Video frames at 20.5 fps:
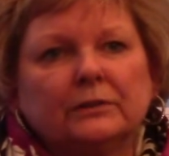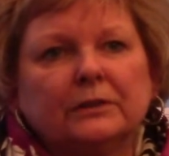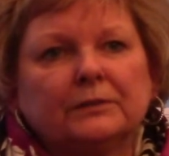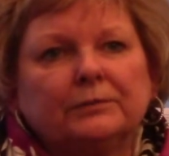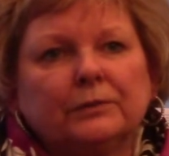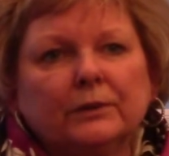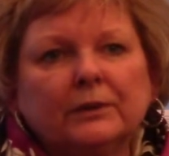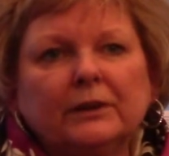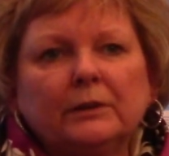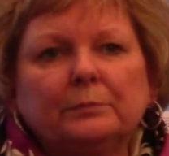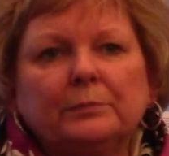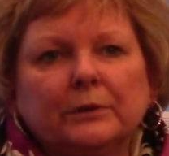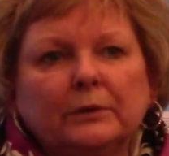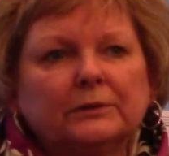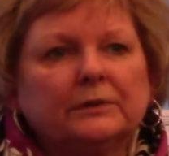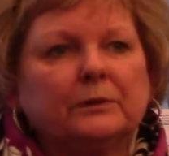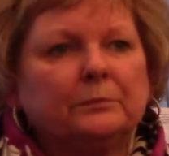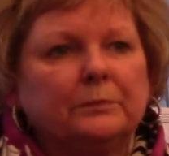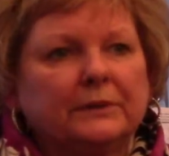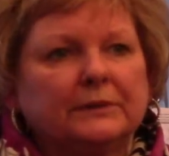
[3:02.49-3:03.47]
If you're going to
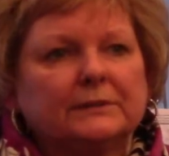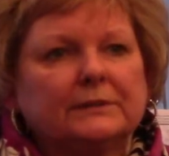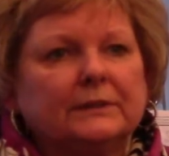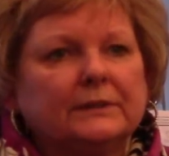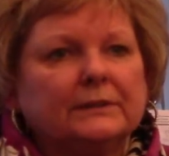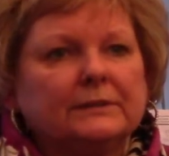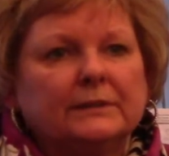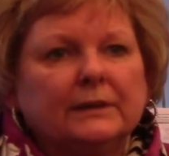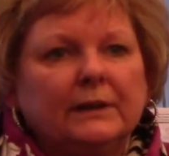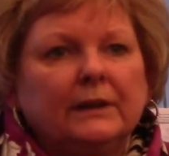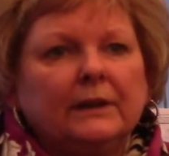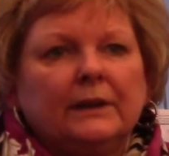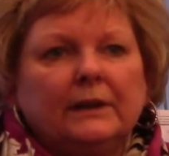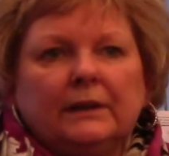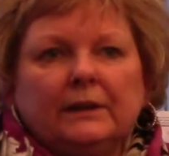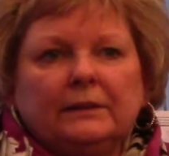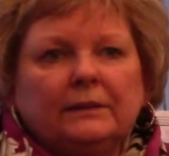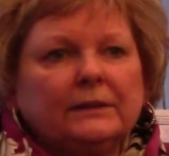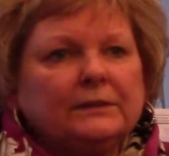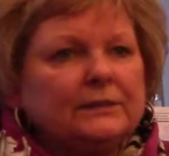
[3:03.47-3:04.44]
build a business,
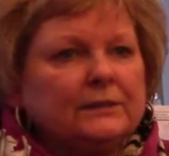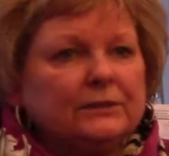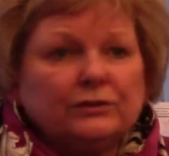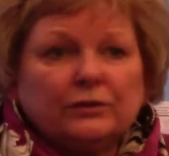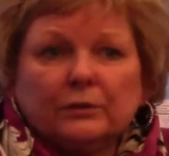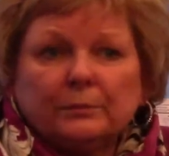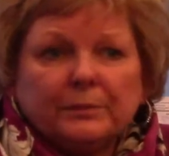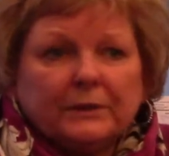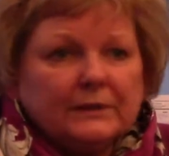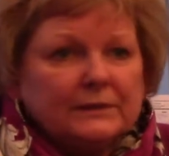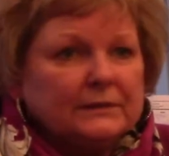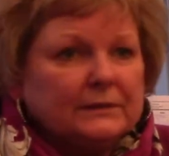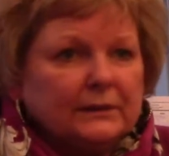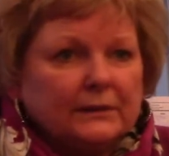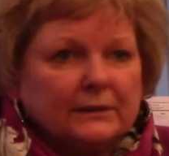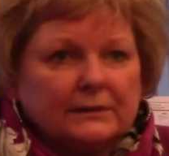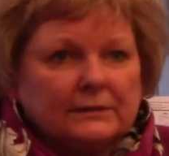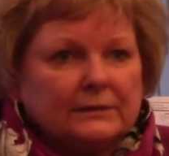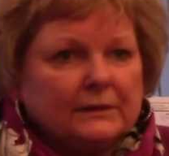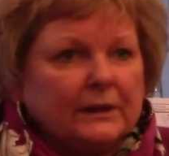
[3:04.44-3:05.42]
this is your
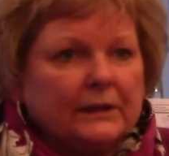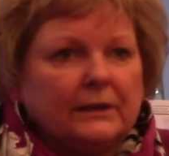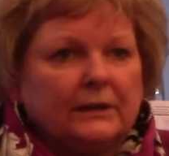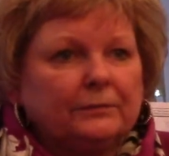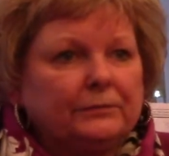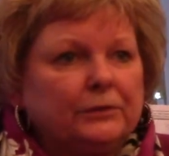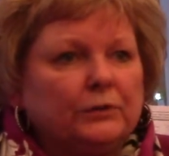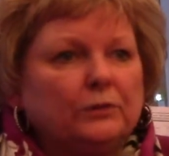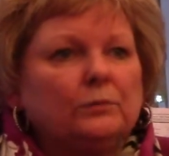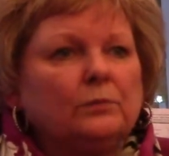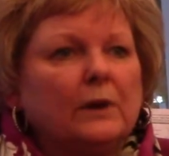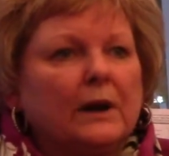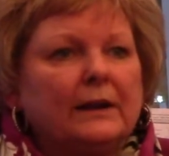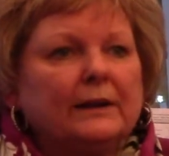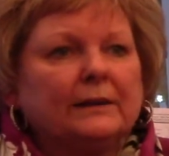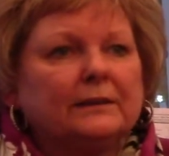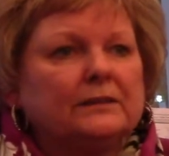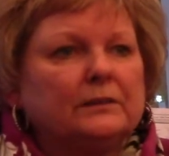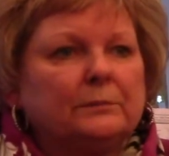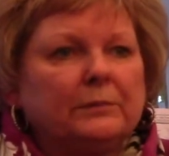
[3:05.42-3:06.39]
business. And if you
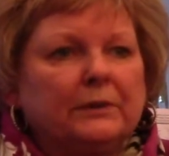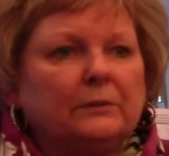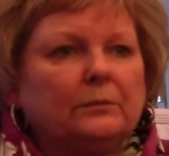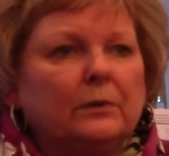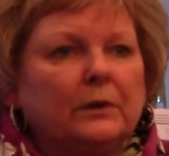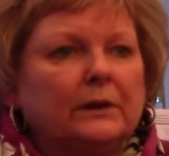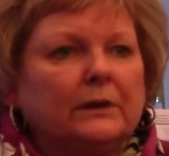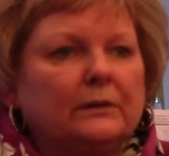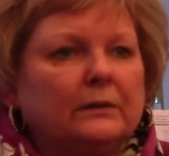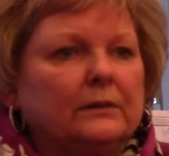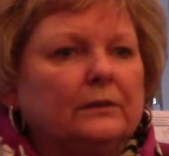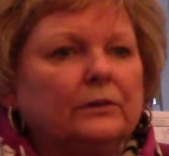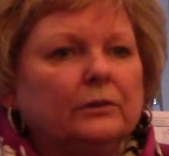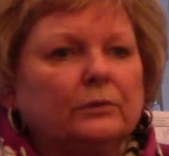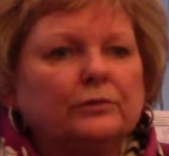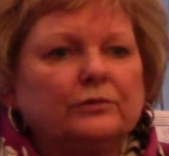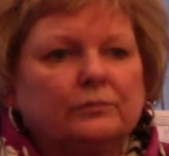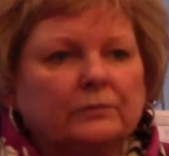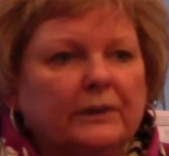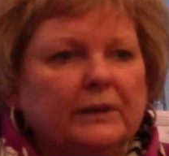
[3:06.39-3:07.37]
want it to be what
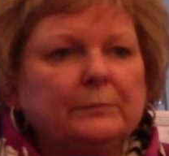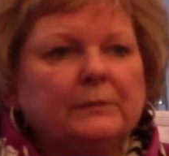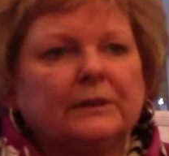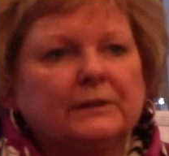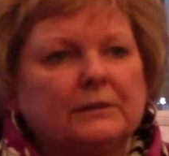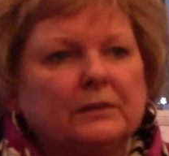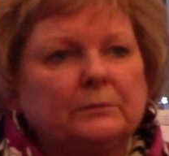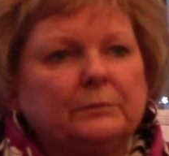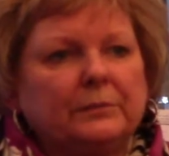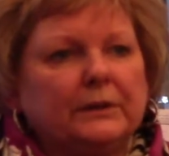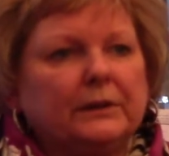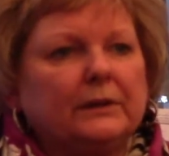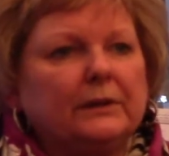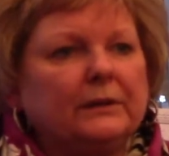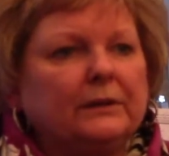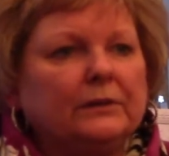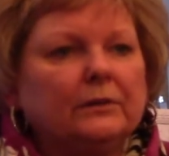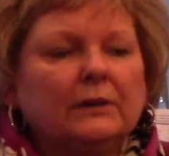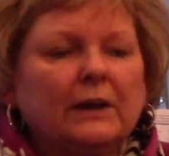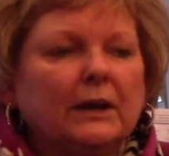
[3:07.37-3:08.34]
you dream it to
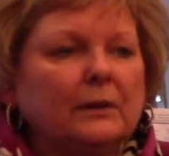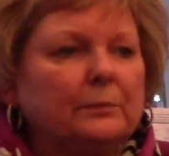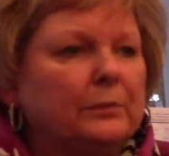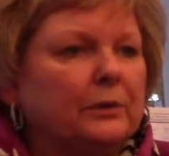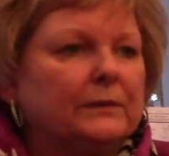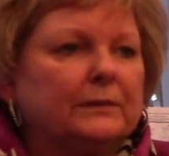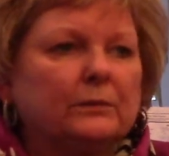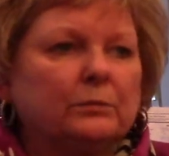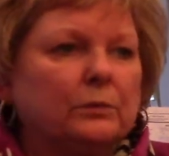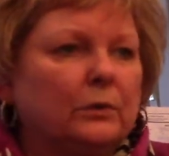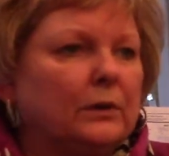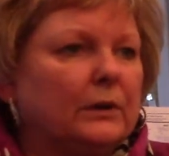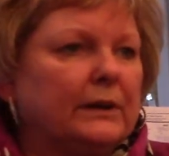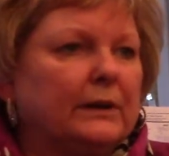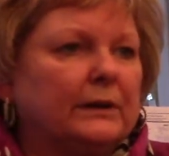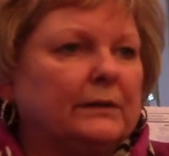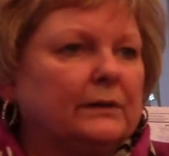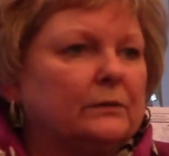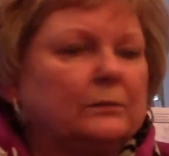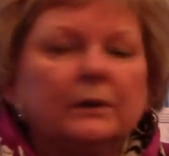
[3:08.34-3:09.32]
be, you got to put the work
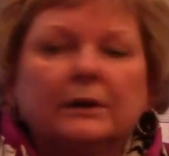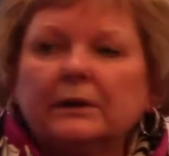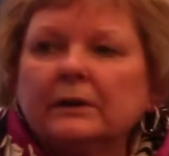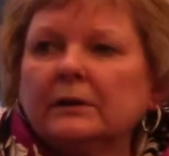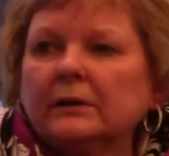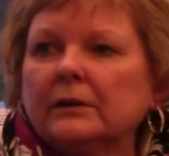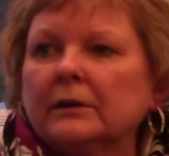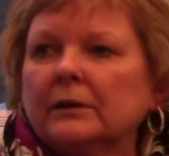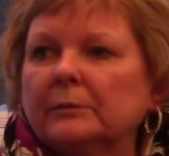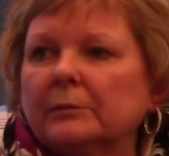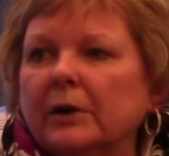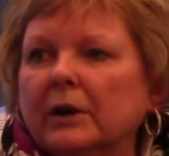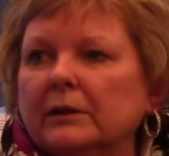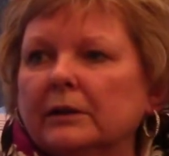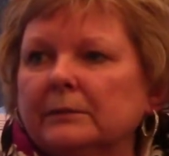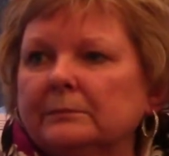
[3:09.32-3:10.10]
into it. Paula?